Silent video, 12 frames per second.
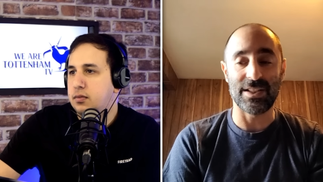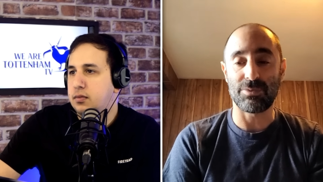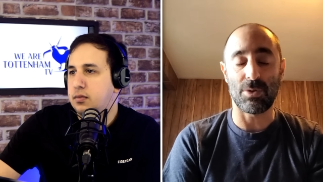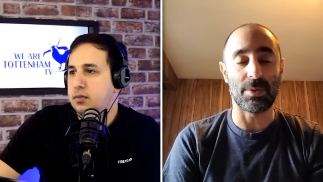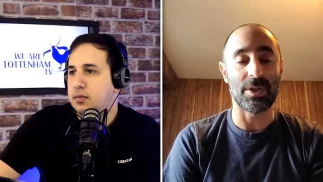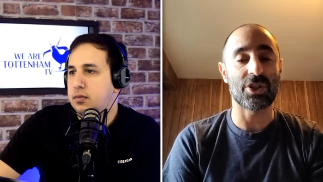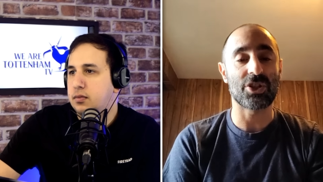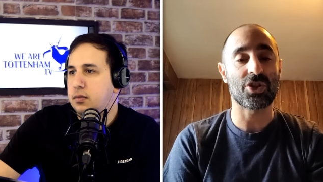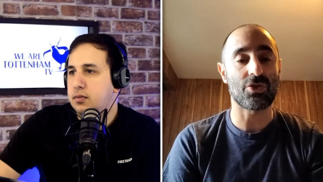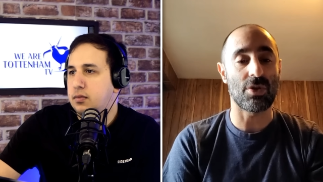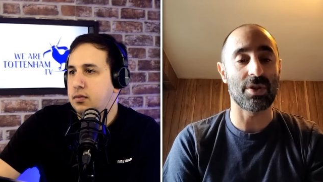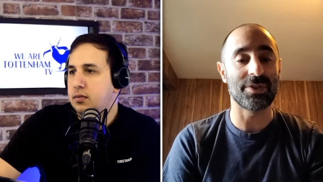Speaker 1: is probably as
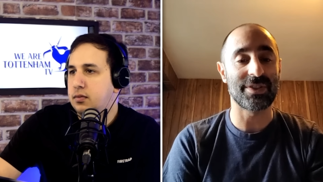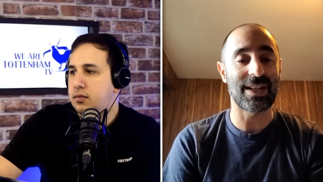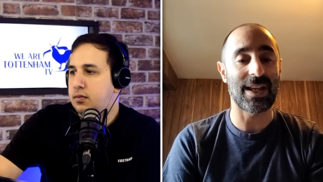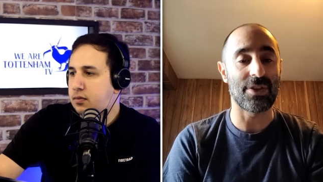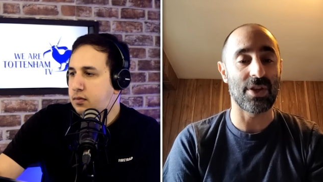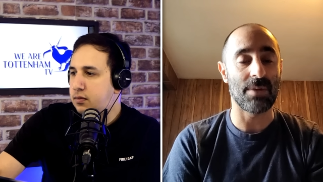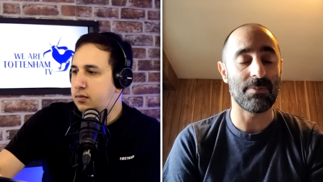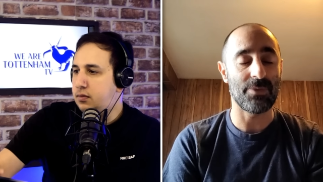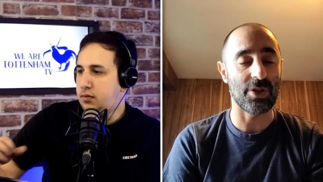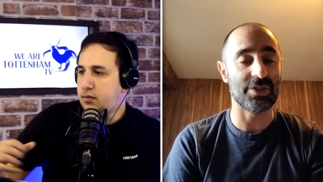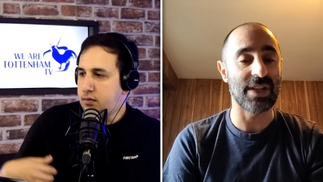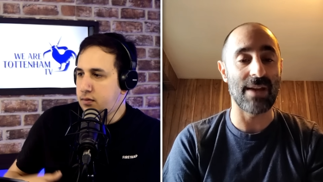strong and together
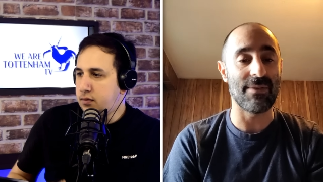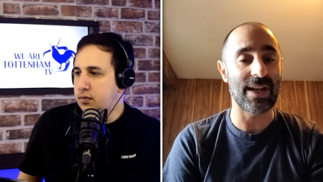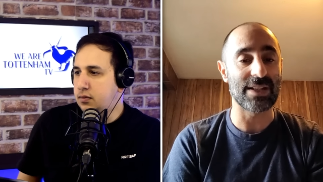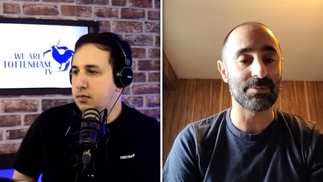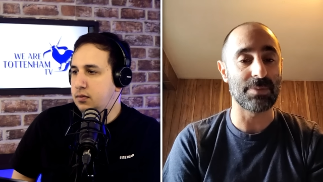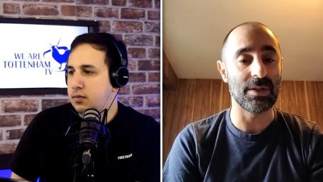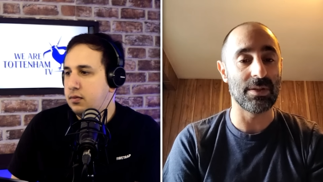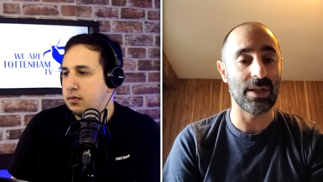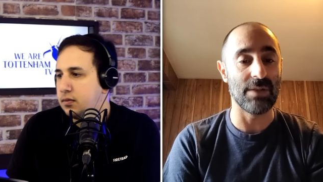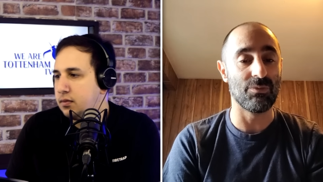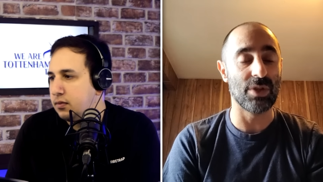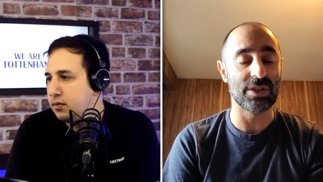as it ever has been
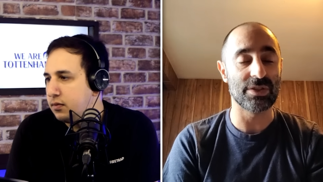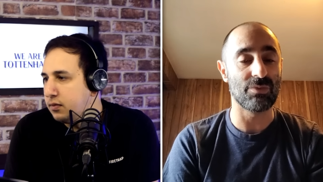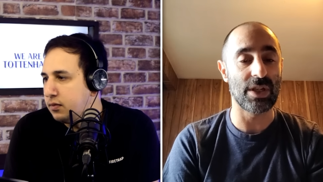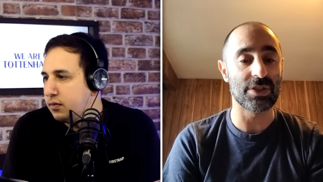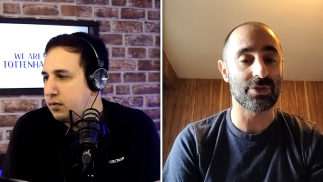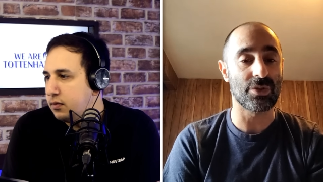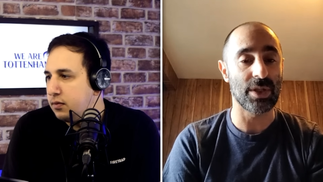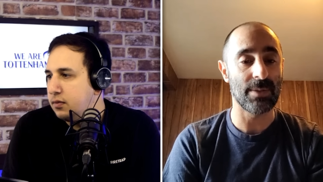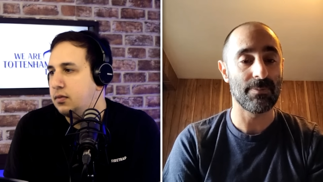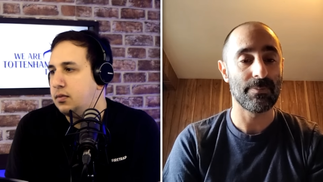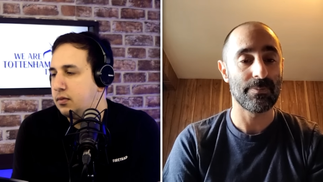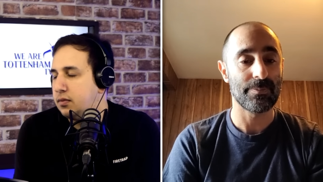in recent history.
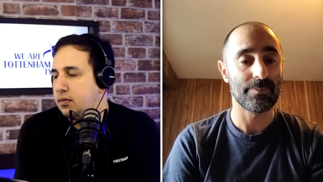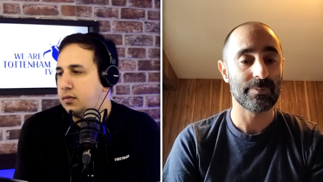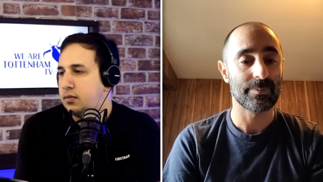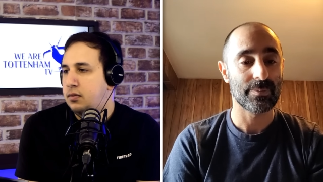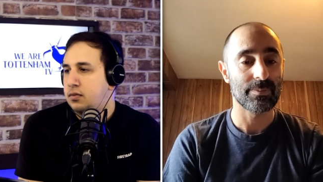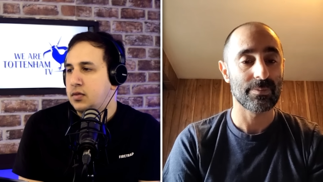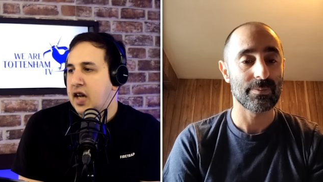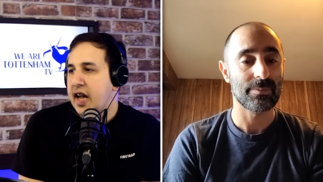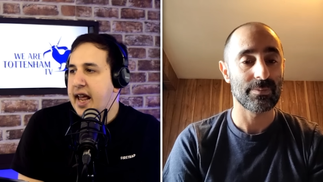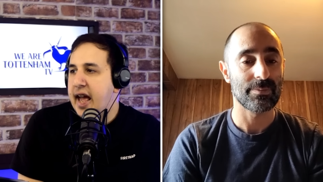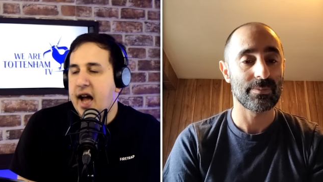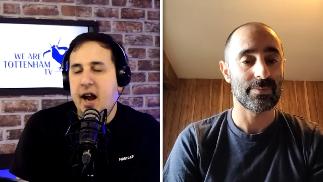
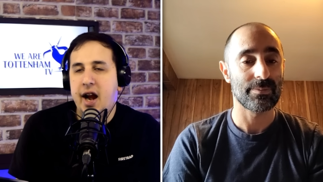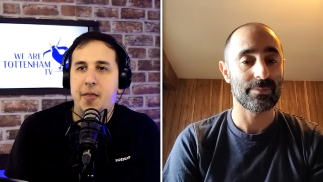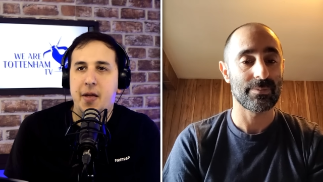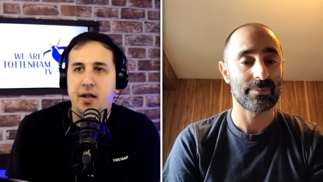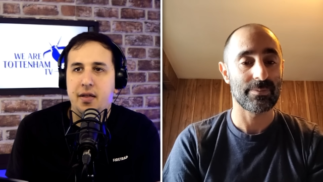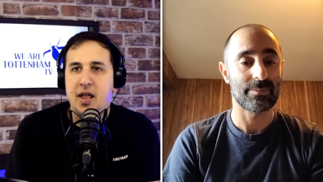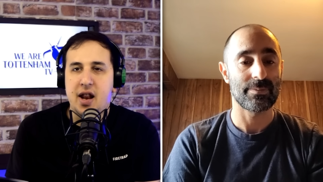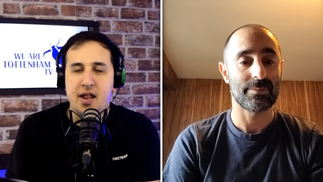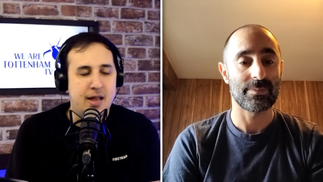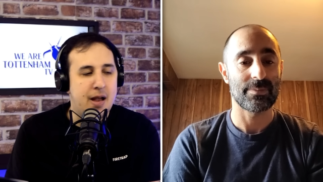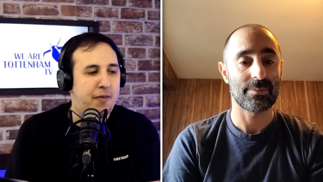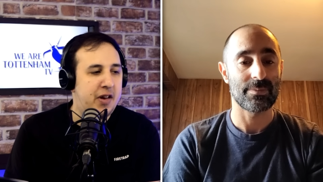
Speaker 2: Yeah, and I think there's
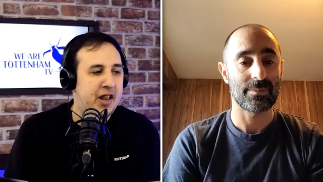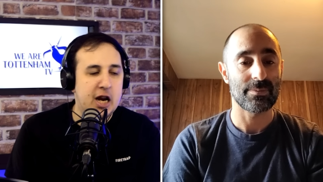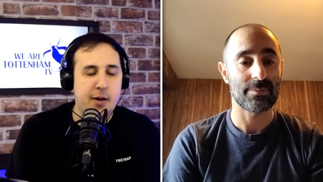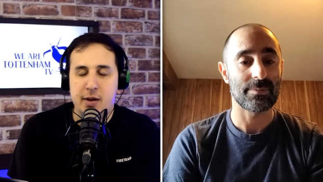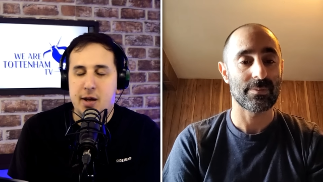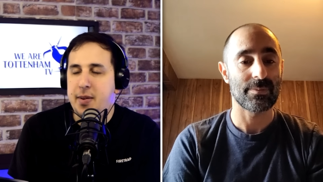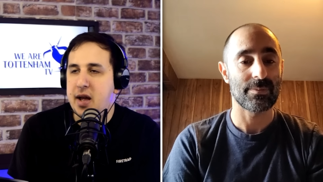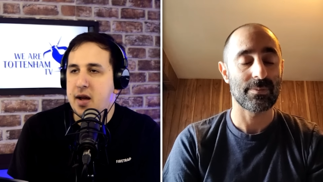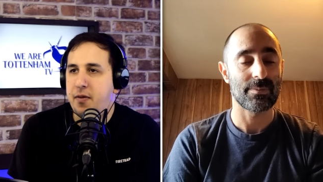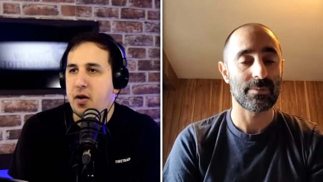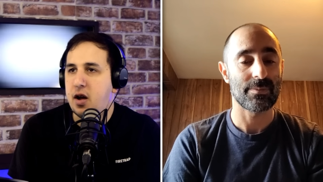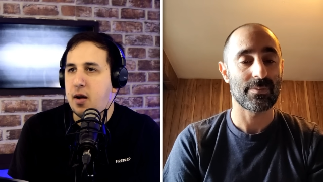definitely going to be a bit of
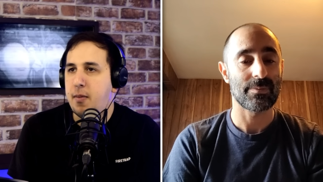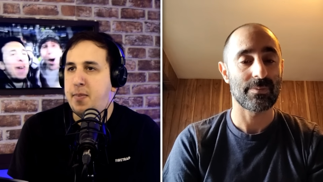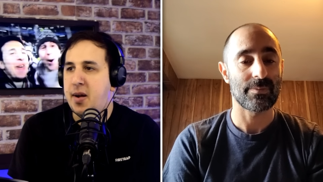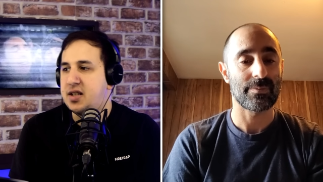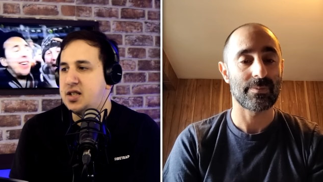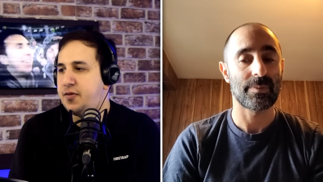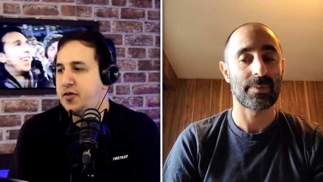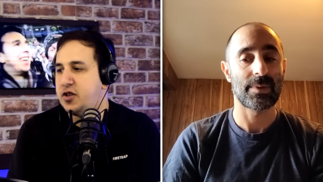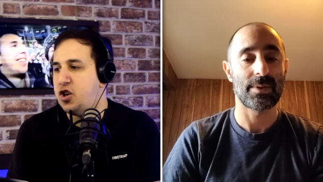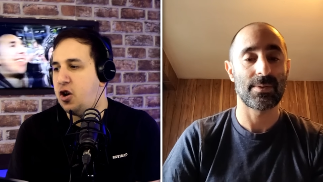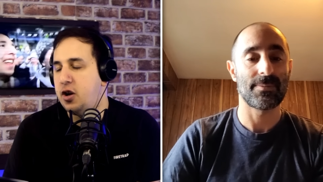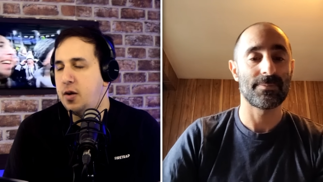a buzz for
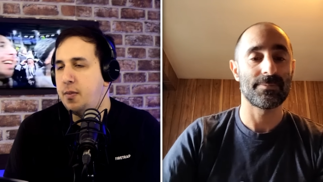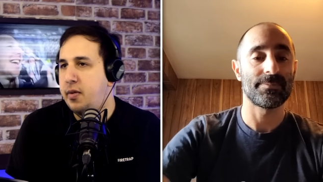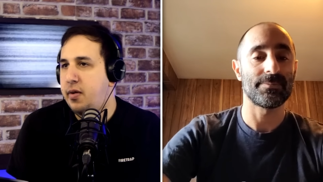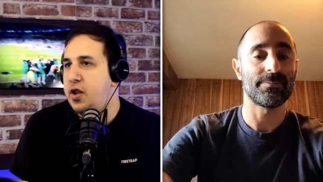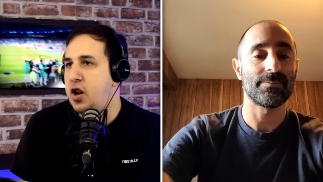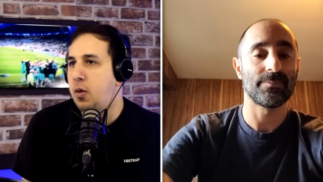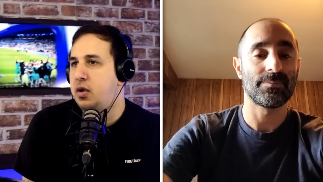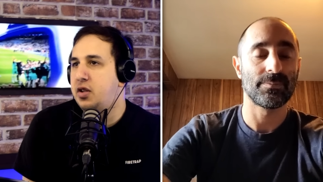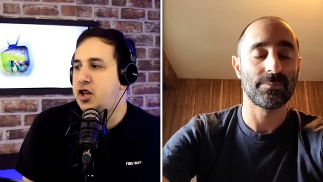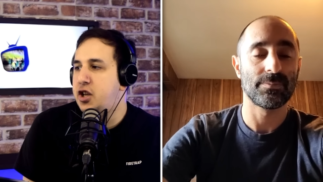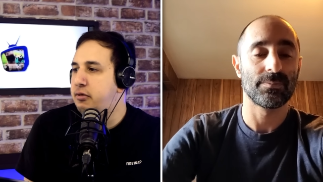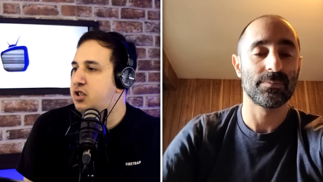Tottenham, you know, with the
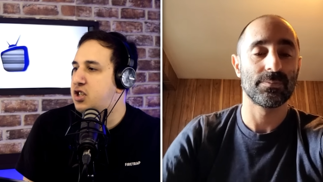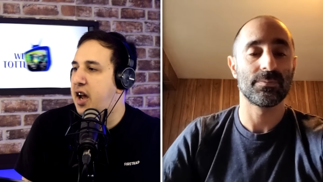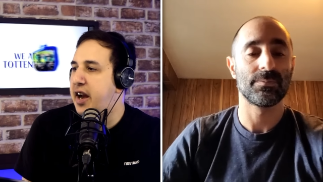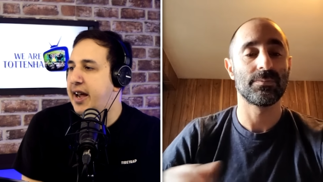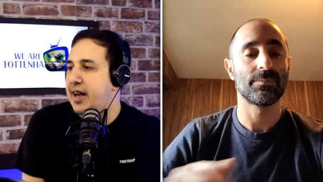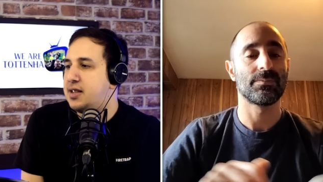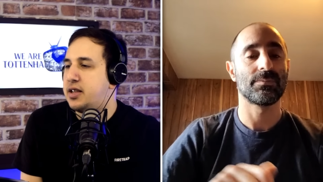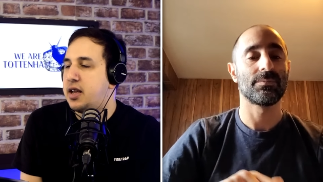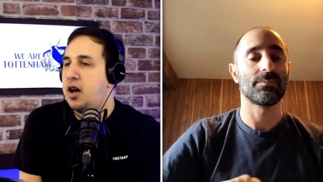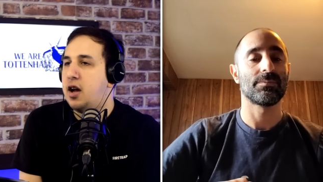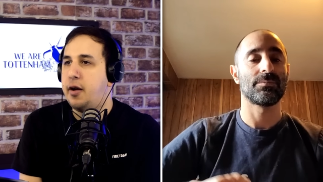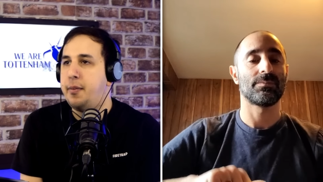new signings
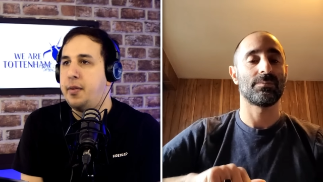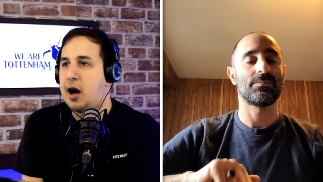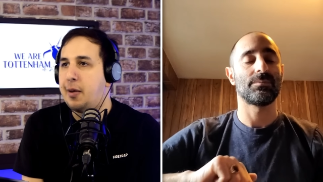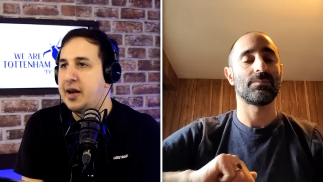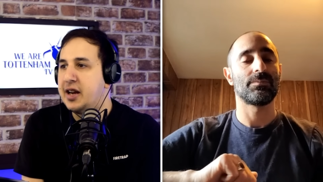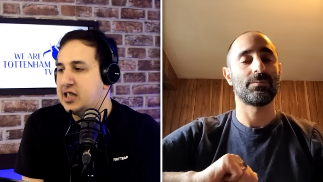um, coming into